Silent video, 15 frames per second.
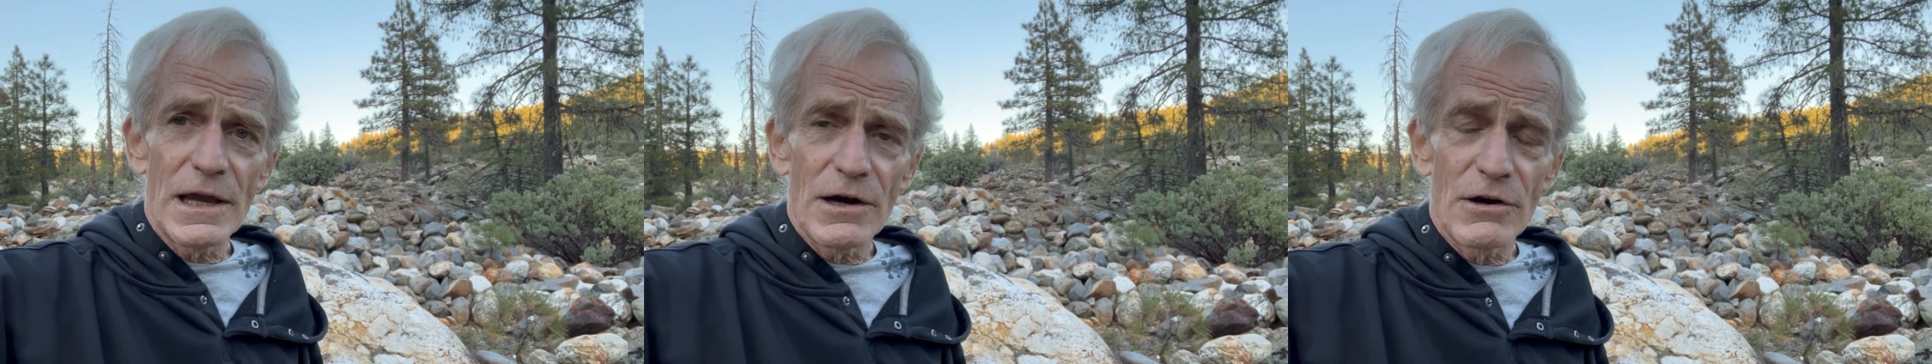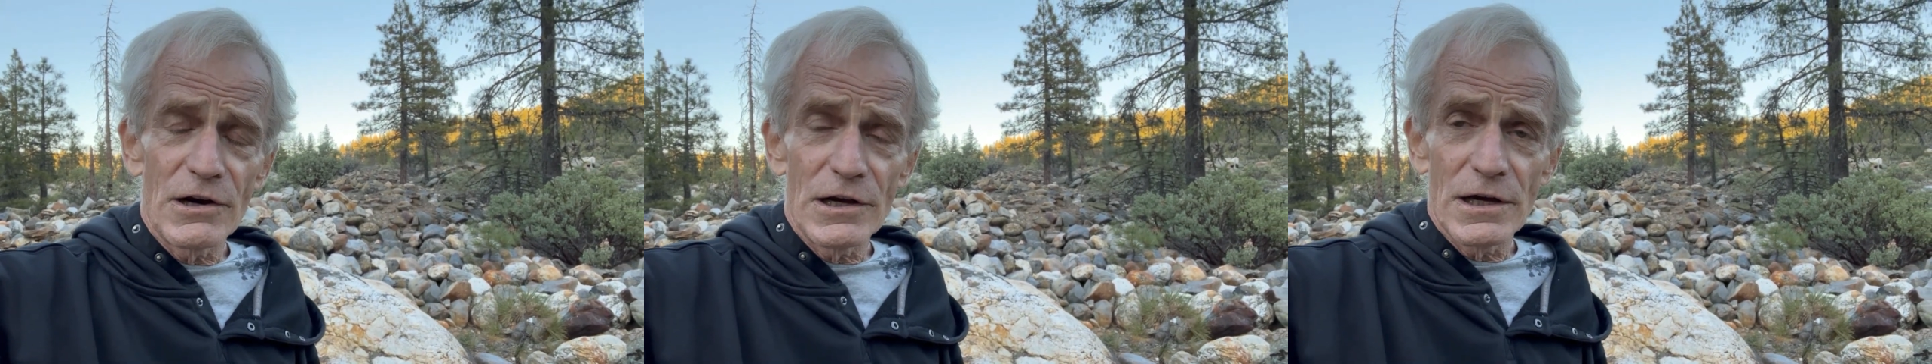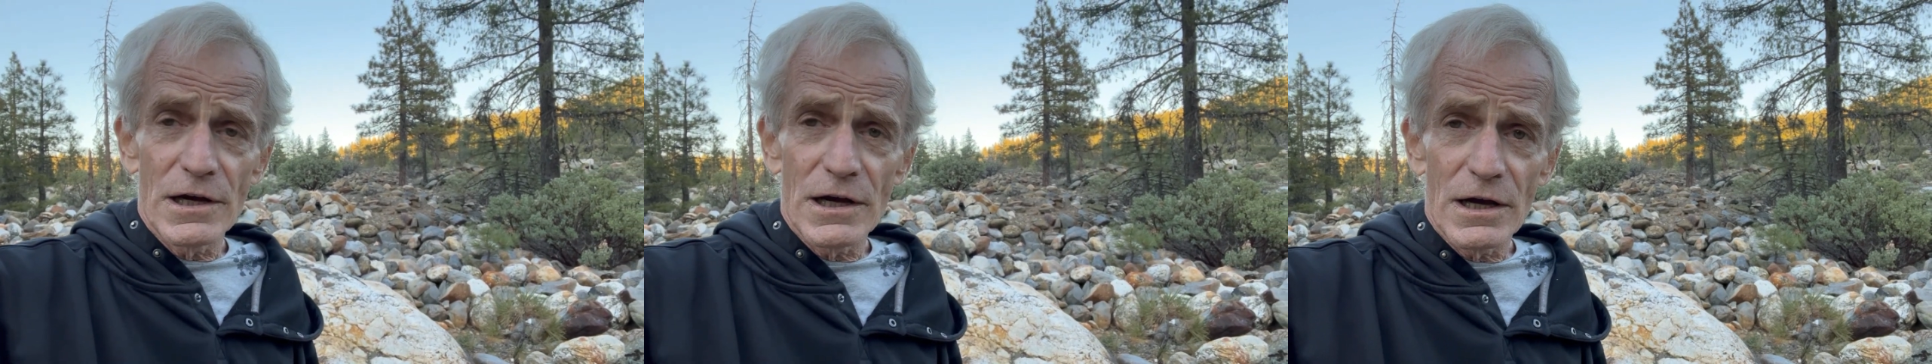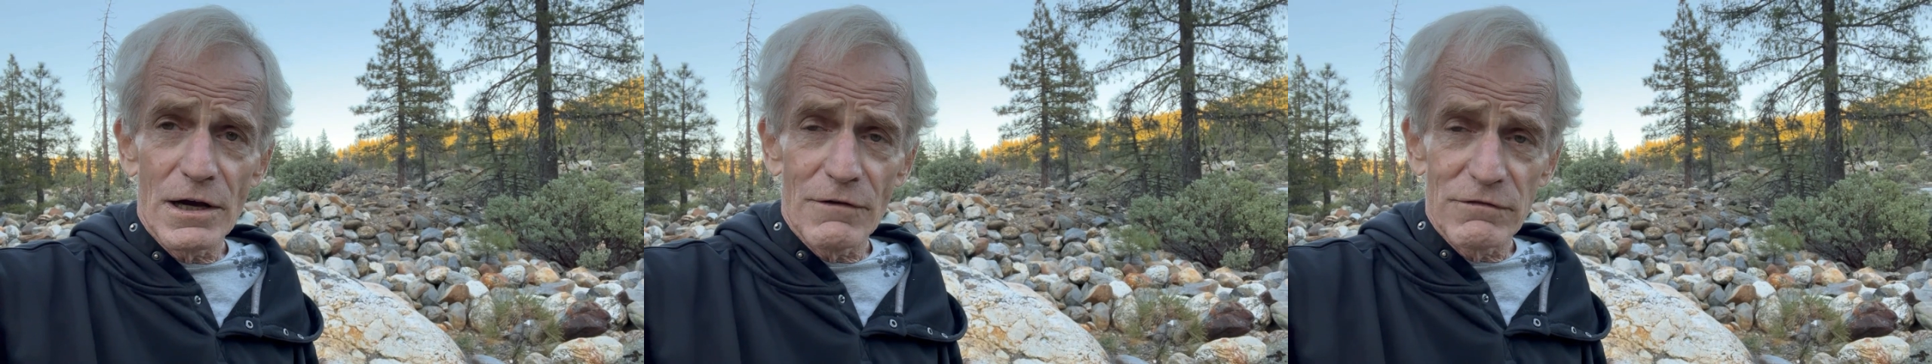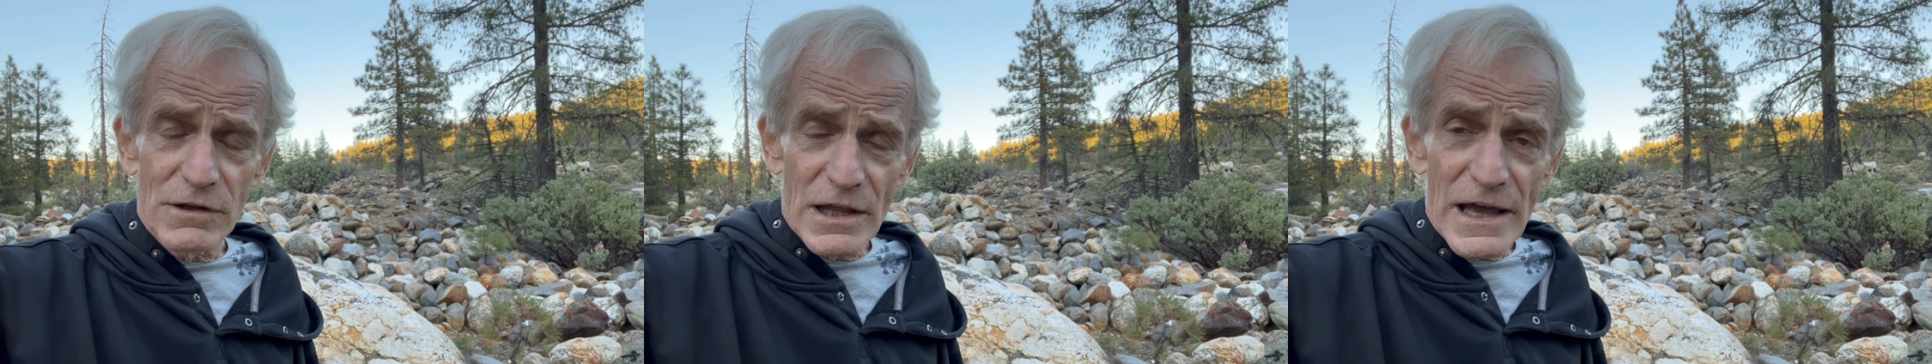area
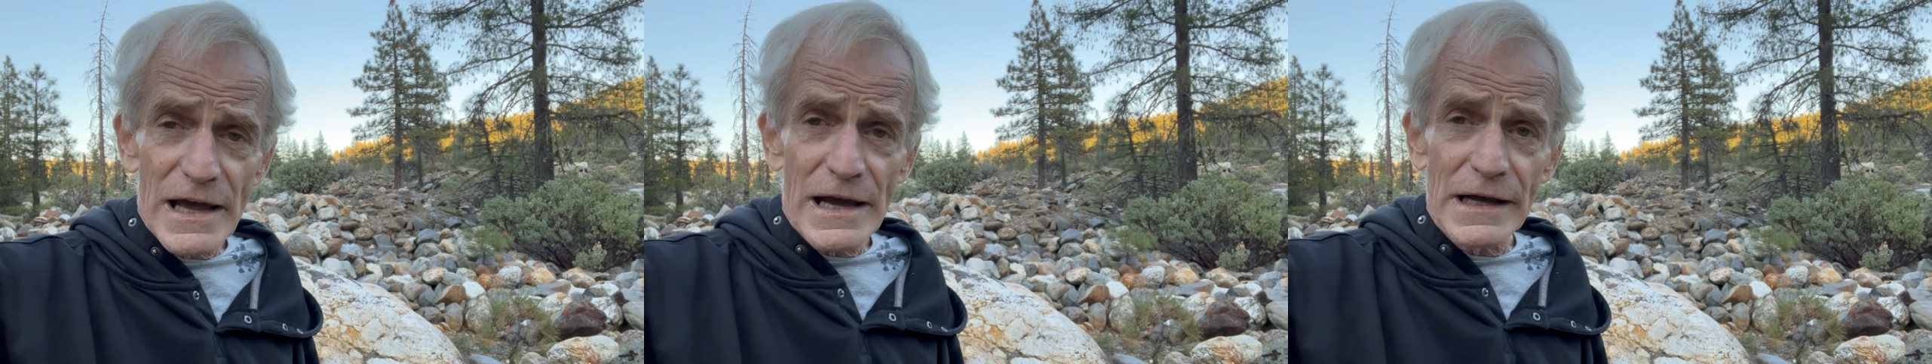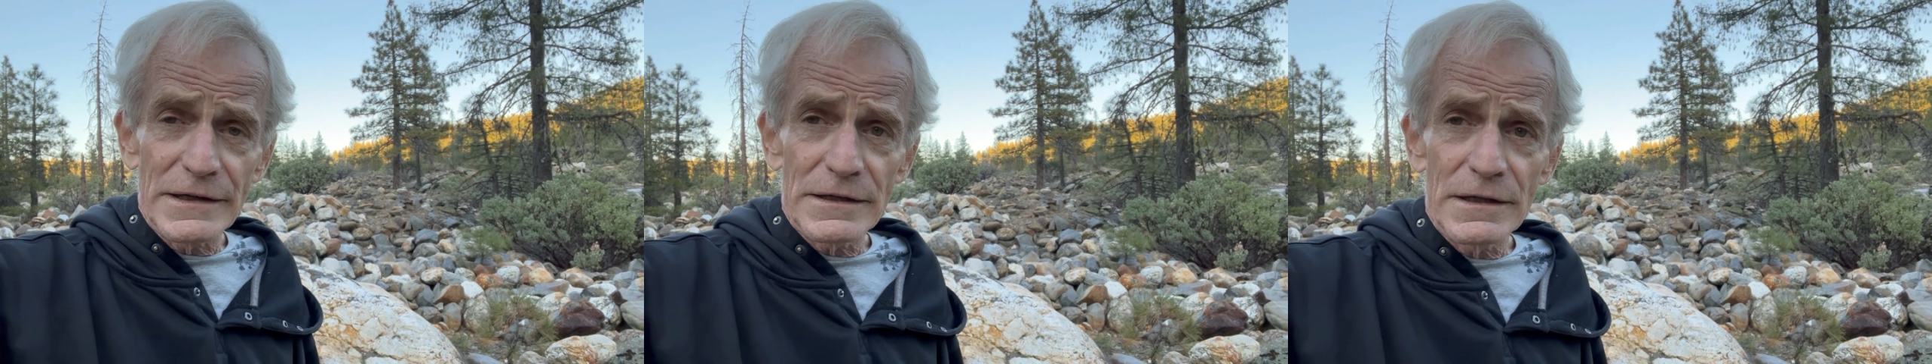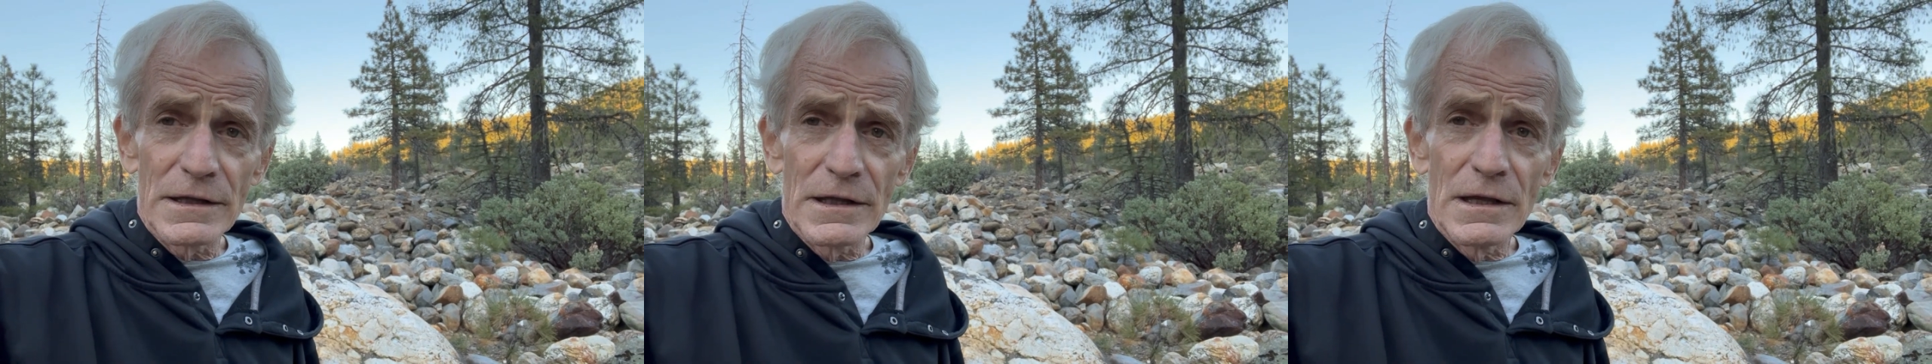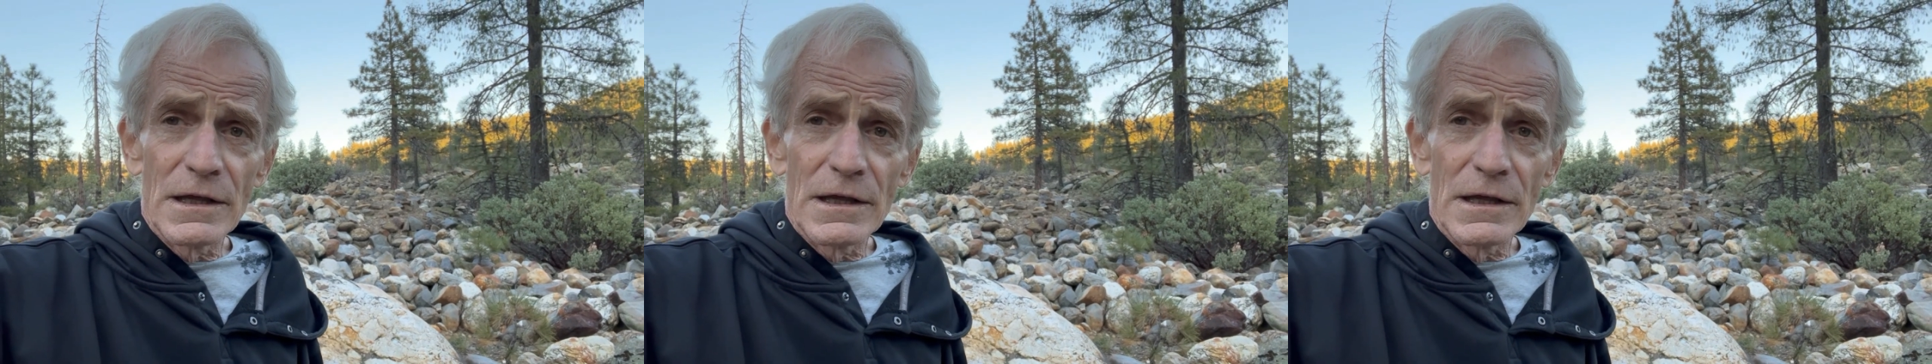of land.